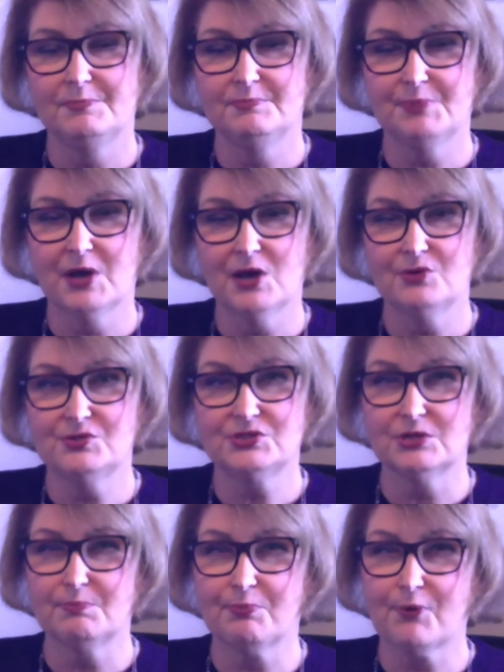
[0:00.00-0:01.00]

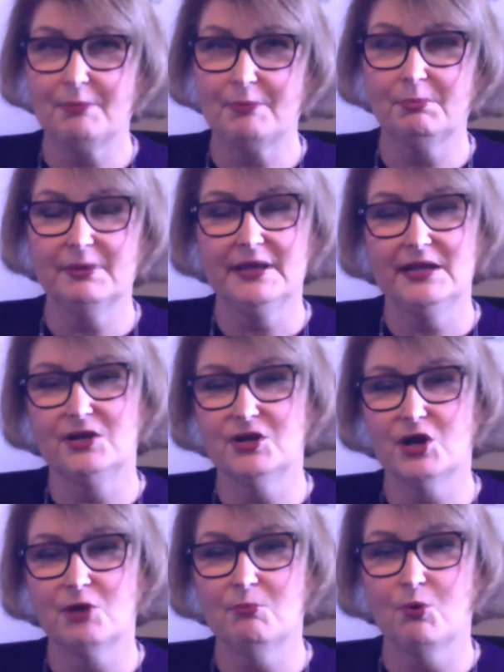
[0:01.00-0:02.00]
Post probably
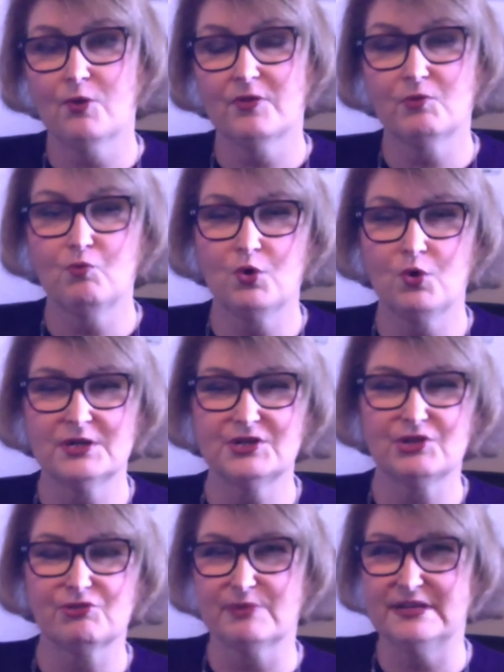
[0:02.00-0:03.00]
no more than 1
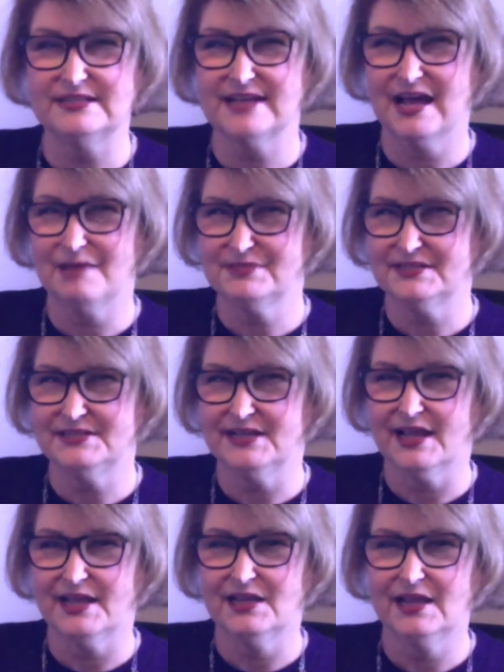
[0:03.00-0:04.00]
to 3 times a
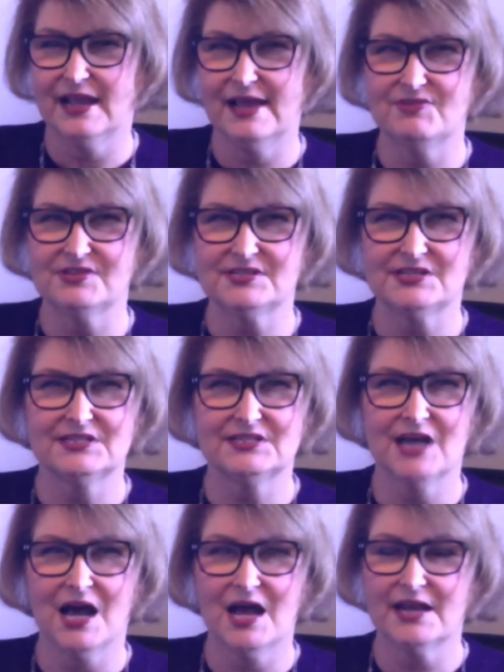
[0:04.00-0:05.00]
day, and this does
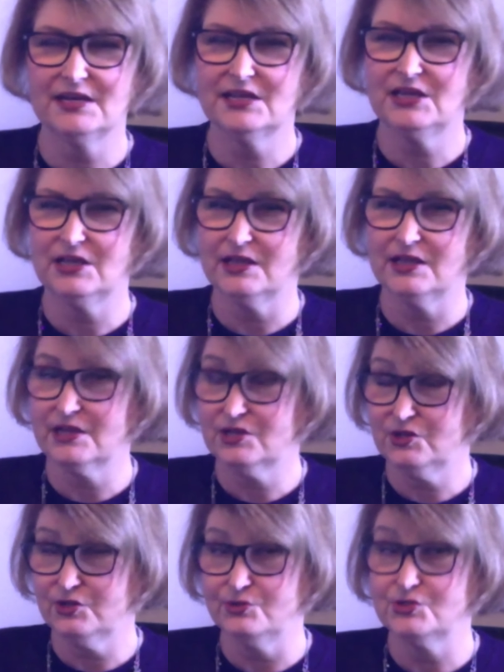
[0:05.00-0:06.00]
not
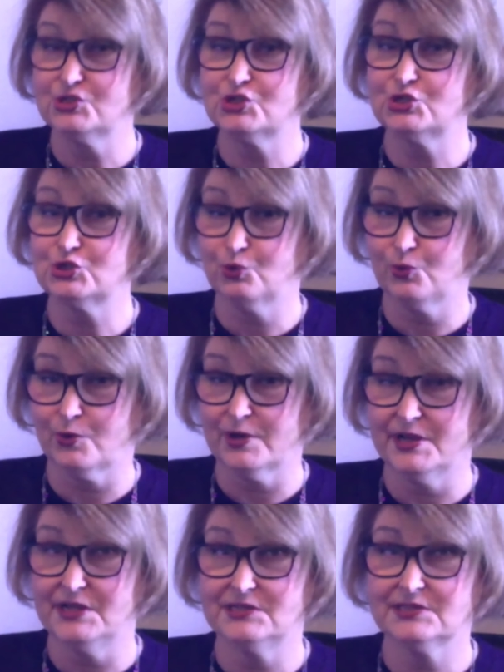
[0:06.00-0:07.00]
include
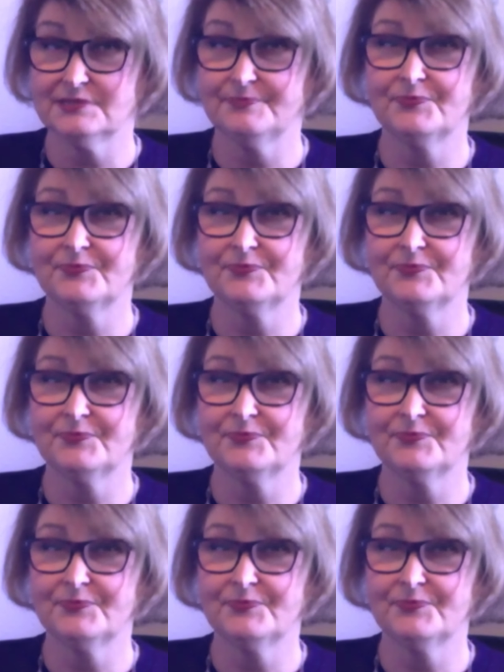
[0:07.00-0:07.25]
stories.